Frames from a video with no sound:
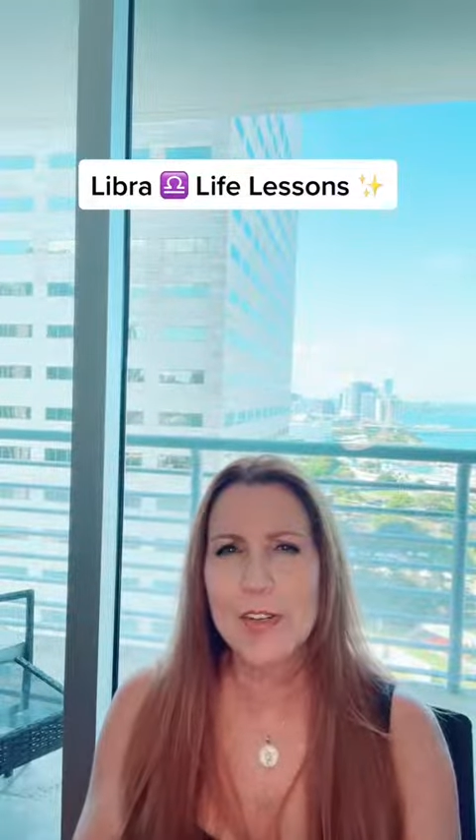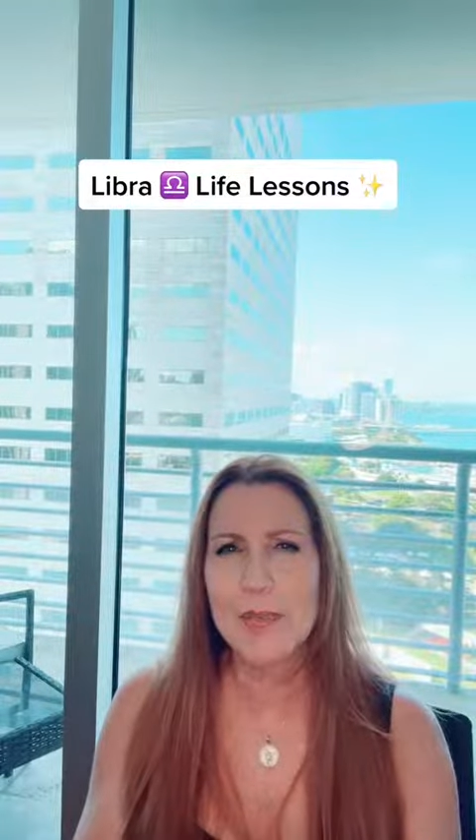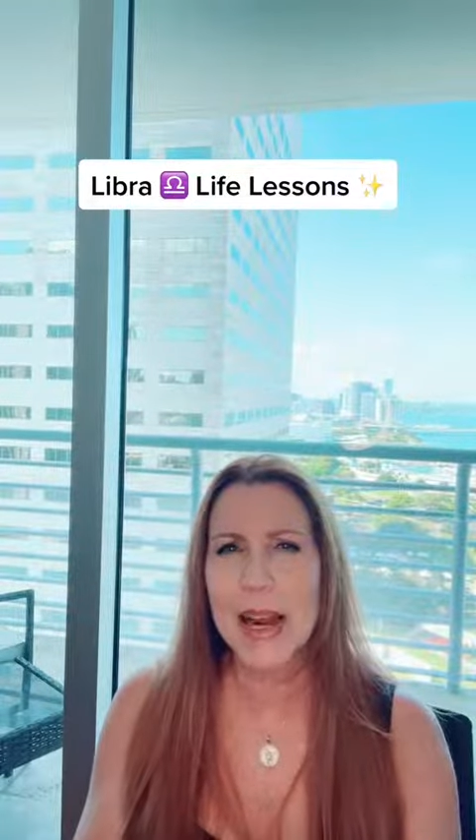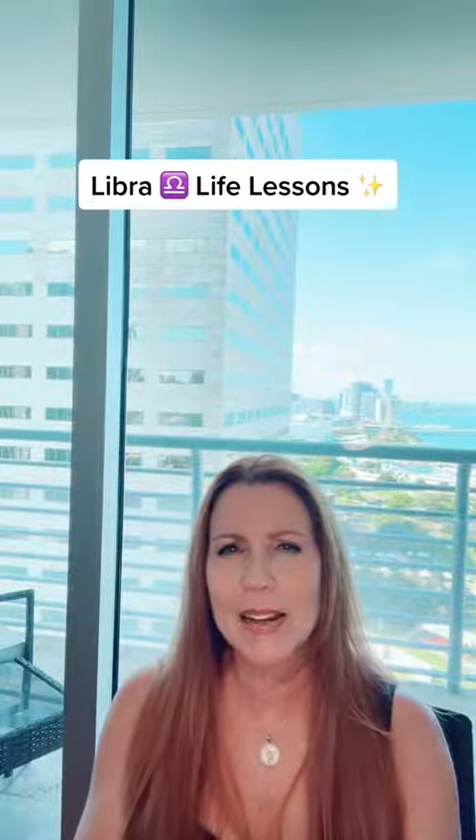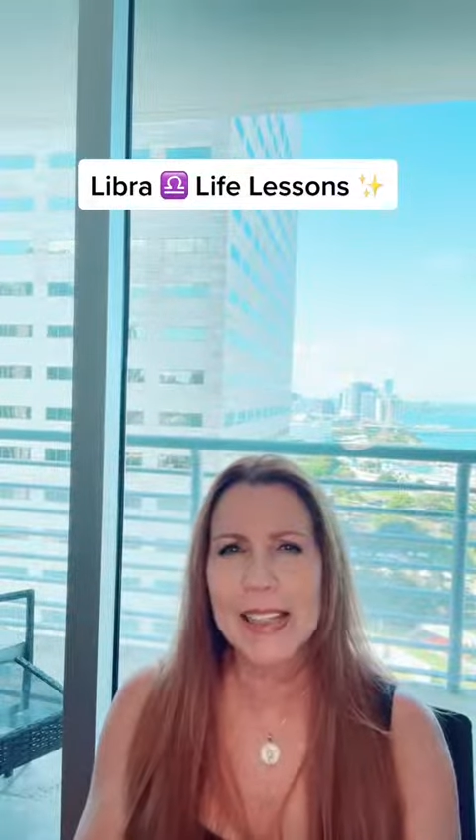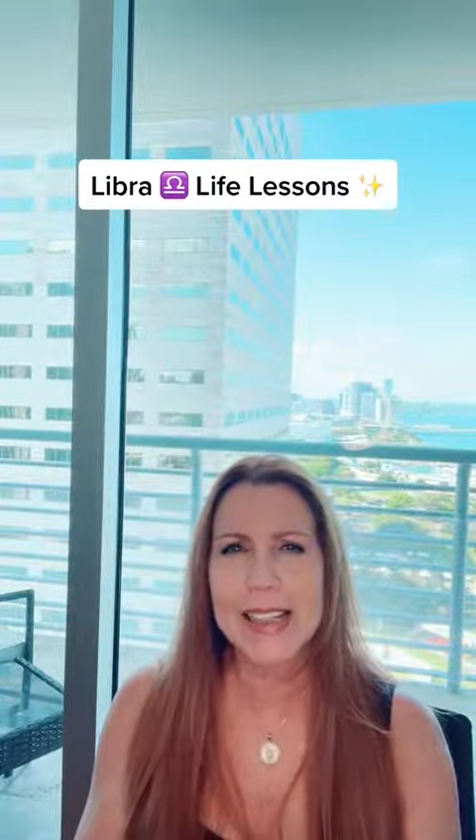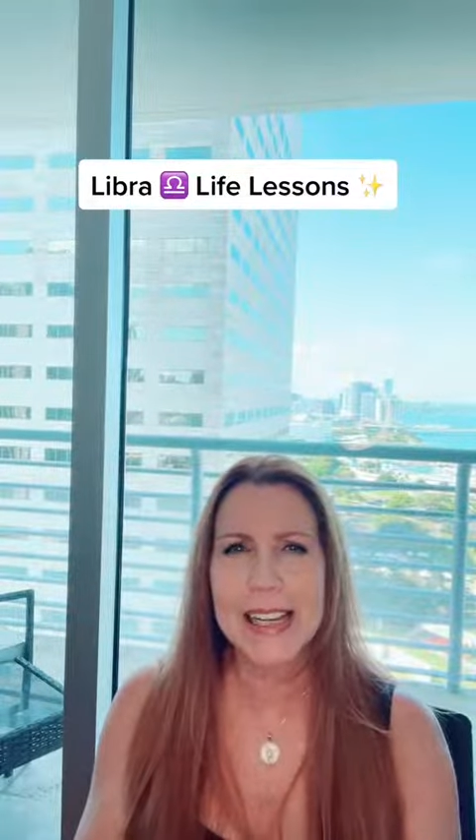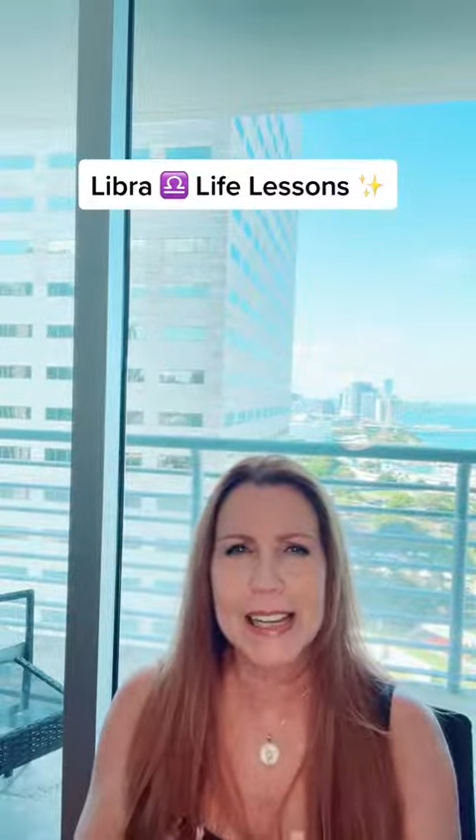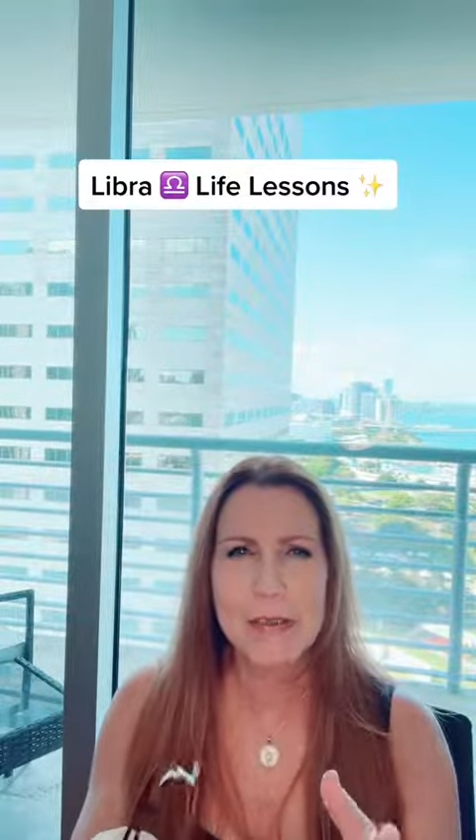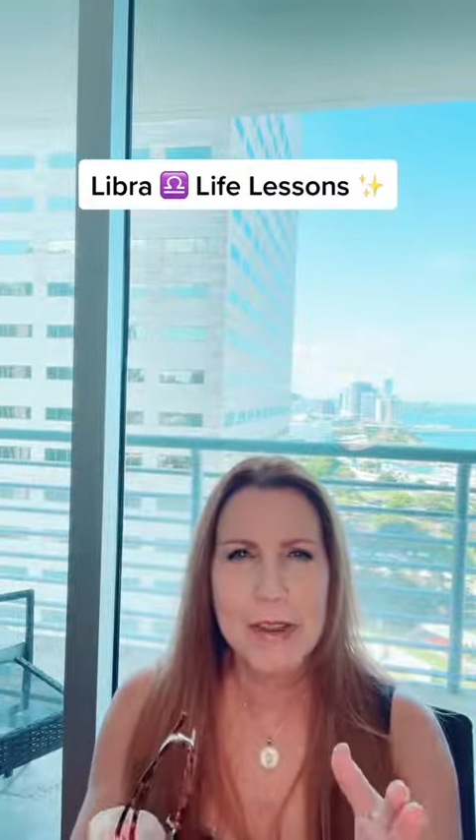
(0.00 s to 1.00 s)
of balance
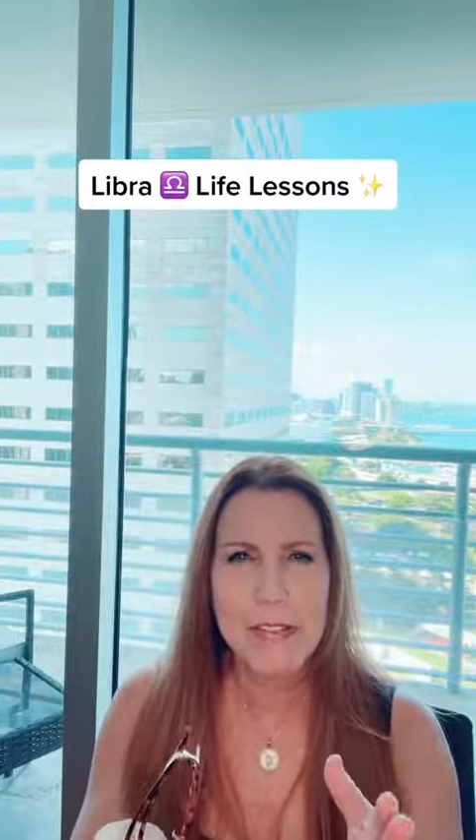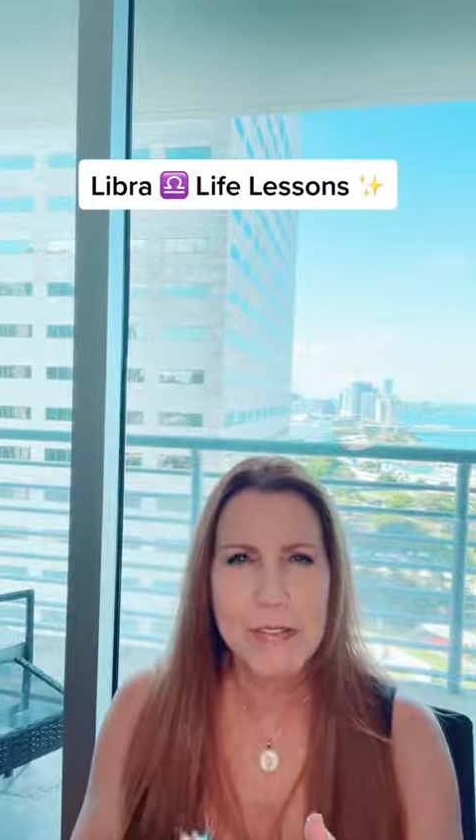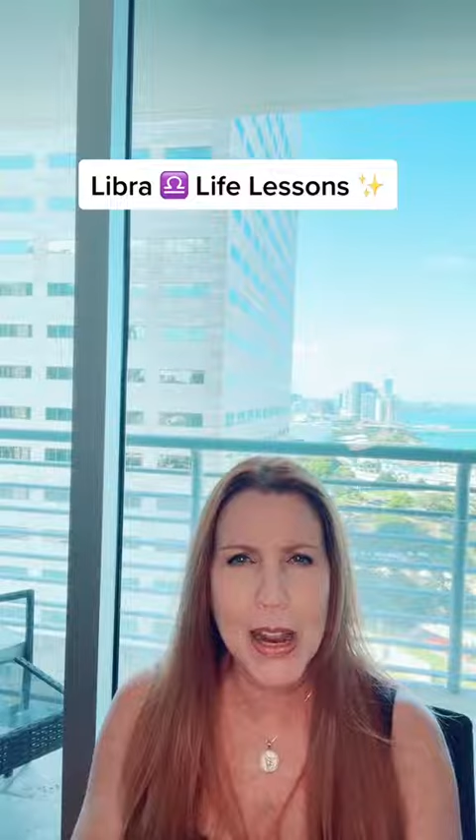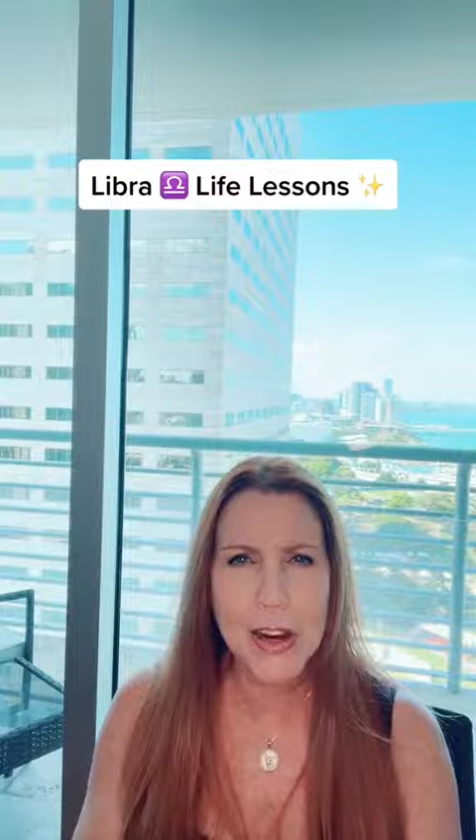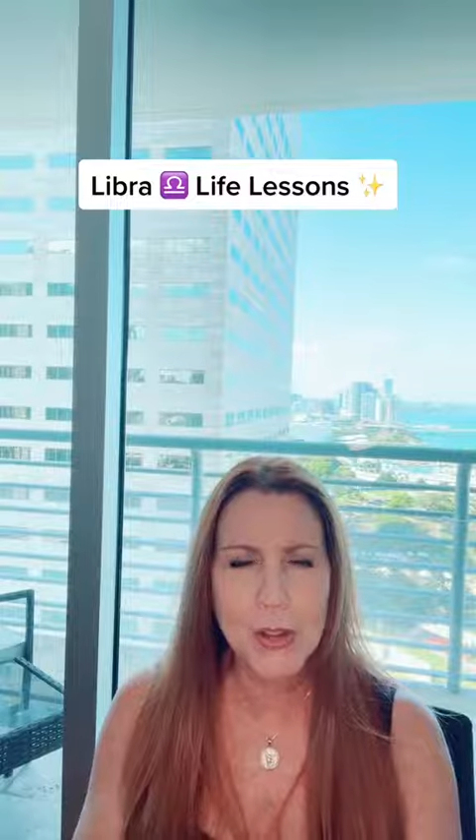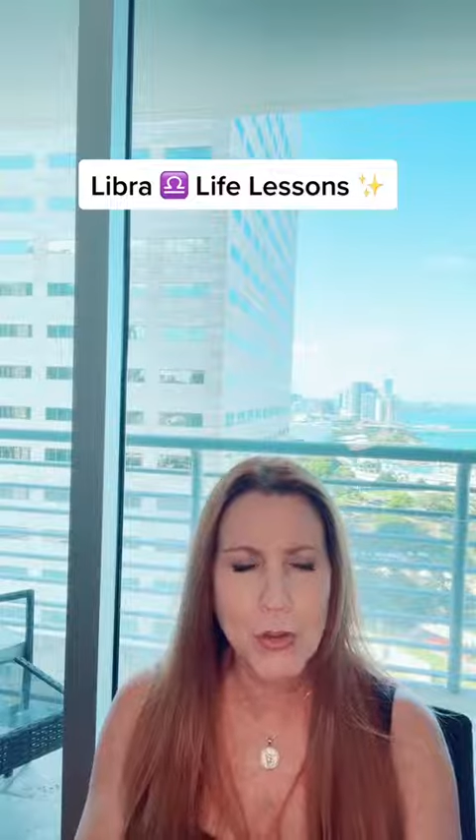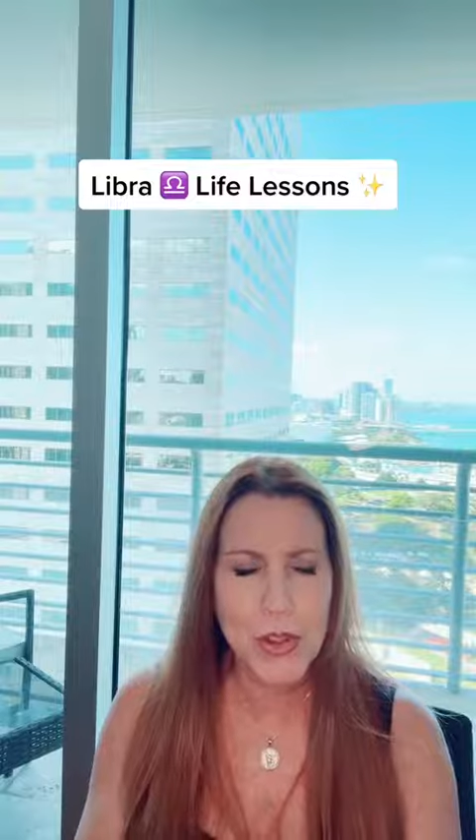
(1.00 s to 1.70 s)
that can be found